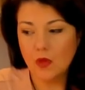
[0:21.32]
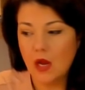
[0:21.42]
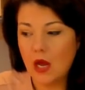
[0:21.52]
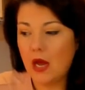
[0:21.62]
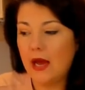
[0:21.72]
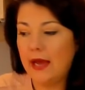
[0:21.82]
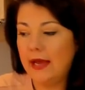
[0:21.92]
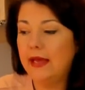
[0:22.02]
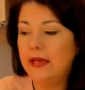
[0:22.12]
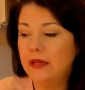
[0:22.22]

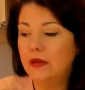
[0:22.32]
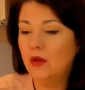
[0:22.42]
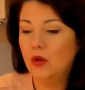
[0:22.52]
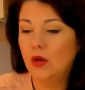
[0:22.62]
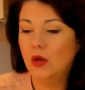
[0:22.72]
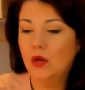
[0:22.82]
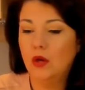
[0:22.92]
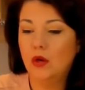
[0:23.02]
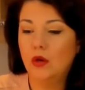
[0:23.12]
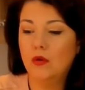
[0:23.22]
I
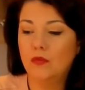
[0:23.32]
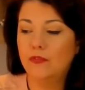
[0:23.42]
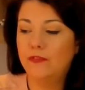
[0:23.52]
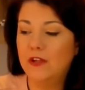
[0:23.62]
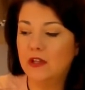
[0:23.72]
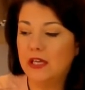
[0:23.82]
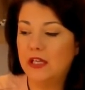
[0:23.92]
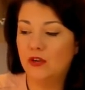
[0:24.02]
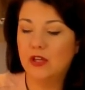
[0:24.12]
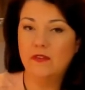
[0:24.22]
feel like
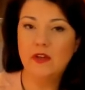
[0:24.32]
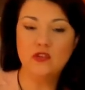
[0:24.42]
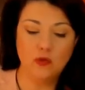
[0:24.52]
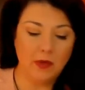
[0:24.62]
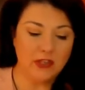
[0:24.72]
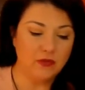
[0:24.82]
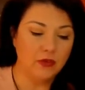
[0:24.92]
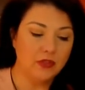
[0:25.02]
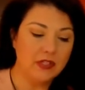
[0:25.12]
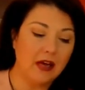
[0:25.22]
you're giving too much of
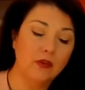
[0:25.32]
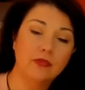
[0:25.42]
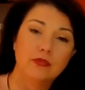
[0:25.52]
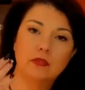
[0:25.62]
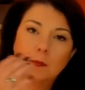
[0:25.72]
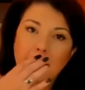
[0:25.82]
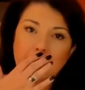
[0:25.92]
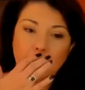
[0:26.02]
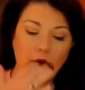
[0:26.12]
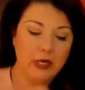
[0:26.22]
yourself, but
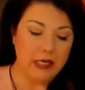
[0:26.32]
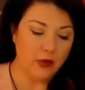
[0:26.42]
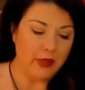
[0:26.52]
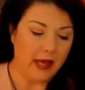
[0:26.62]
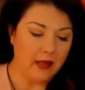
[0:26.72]
you already know that.